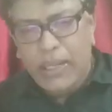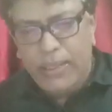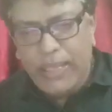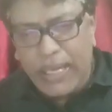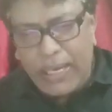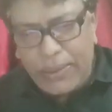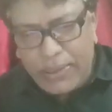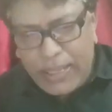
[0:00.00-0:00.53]

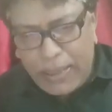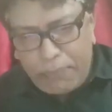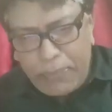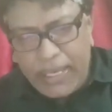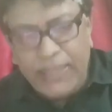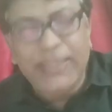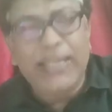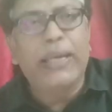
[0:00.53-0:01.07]
Then the
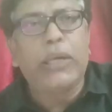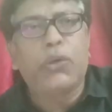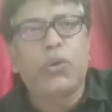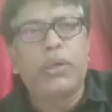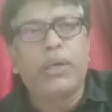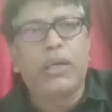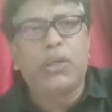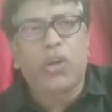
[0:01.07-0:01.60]
major
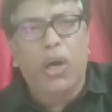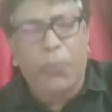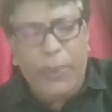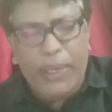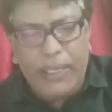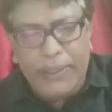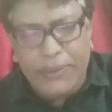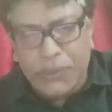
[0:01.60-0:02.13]
editorial, top
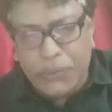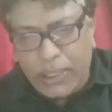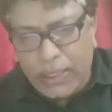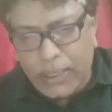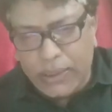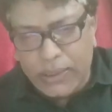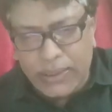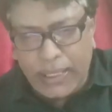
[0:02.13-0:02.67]
editorial,
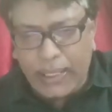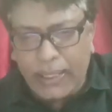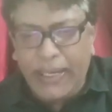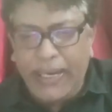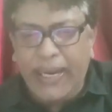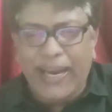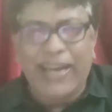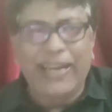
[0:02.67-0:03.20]
is the
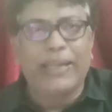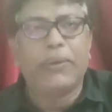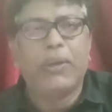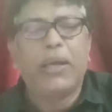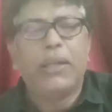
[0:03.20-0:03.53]
AI,